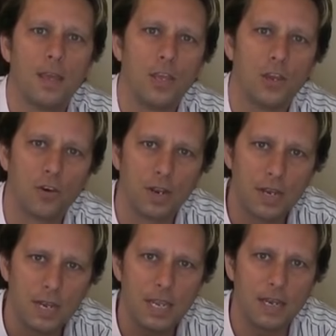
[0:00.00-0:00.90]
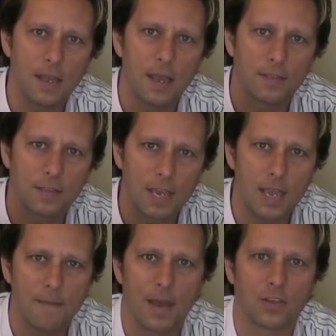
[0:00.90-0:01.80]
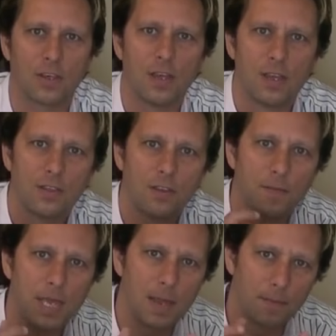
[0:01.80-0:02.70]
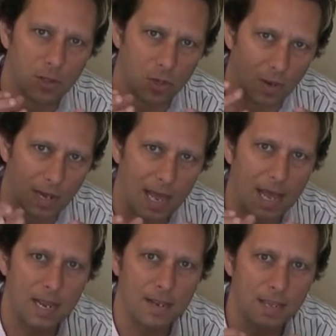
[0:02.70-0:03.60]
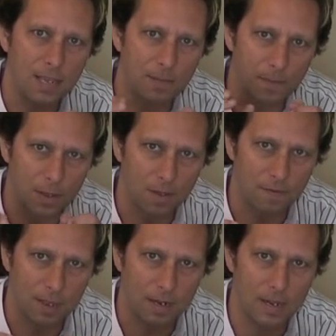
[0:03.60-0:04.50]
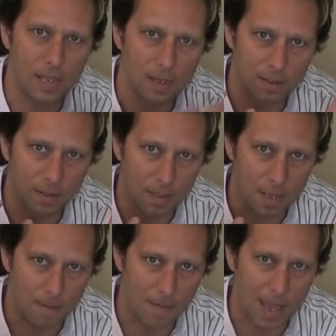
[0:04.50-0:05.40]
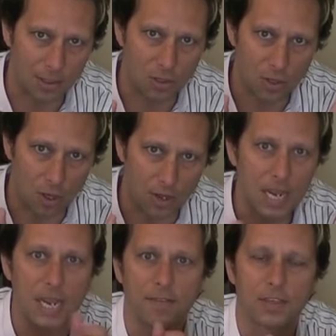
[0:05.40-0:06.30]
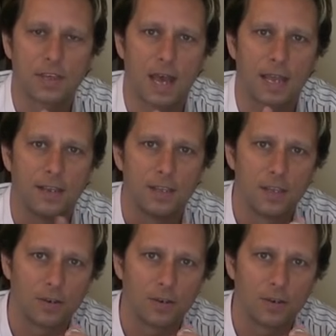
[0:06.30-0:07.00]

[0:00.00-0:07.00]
You're going to need a tape measure to be able to align these perfectly so that they match on either side.